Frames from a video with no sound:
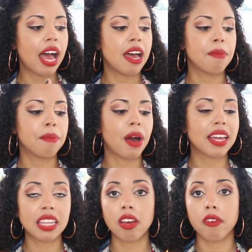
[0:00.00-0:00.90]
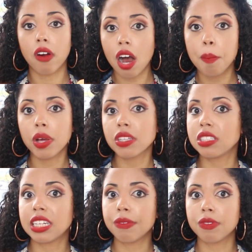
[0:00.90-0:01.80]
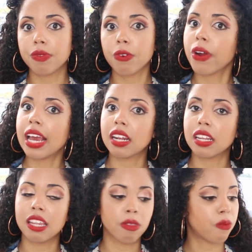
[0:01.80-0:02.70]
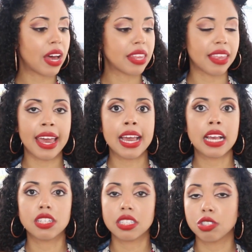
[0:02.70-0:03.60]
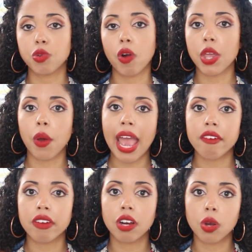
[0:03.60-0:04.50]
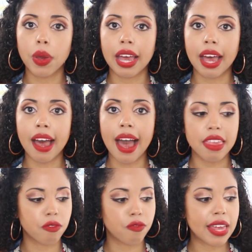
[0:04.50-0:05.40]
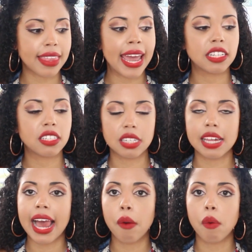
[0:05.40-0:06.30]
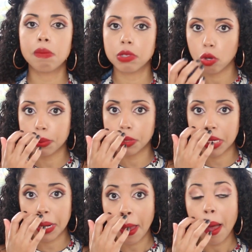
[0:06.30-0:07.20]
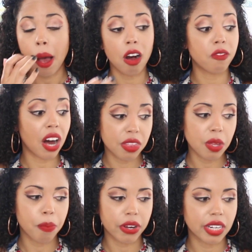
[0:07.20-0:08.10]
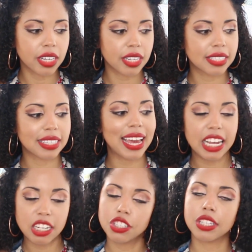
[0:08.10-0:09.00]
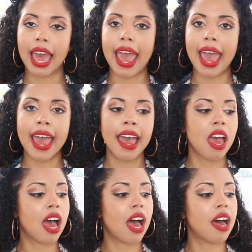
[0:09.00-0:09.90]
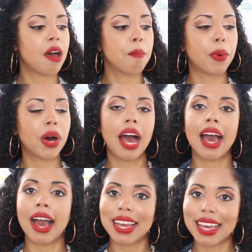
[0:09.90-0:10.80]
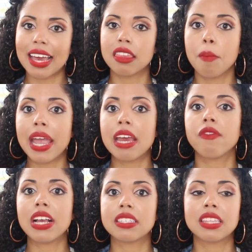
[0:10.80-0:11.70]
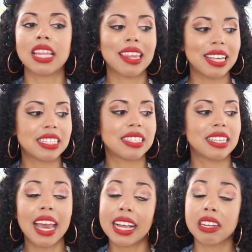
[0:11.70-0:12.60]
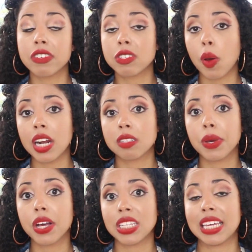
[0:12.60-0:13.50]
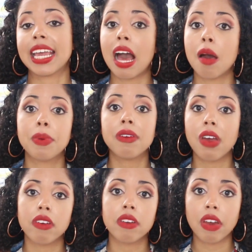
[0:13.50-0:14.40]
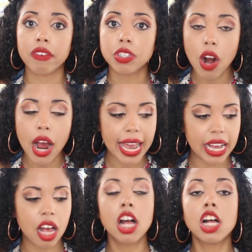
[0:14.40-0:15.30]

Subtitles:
I think there are positives for it, the fact that it does dry your hair a lot quicker and the fact that it does allow absorption of other products into the hair. But again, the main reason that this is a negative as well is because it can be very, very drying.